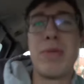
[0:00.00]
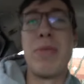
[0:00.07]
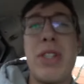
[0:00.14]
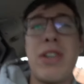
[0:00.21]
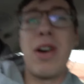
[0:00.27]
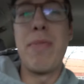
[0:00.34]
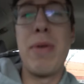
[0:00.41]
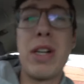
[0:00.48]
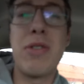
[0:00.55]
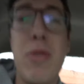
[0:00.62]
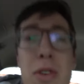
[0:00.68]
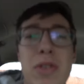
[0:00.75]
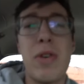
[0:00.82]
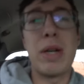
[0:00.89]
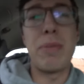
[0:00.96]
some Starbucks
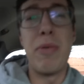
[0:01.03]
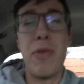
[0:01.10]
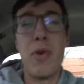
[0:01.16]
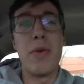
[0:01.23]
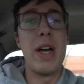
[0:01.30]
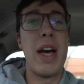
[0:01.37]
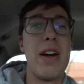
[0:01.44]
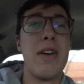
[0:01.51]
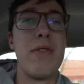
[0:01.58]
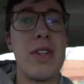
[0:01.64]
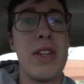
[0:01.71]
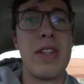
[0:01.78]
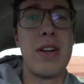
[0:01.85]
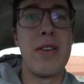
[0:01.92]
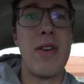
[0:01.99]
real quick before we head over to the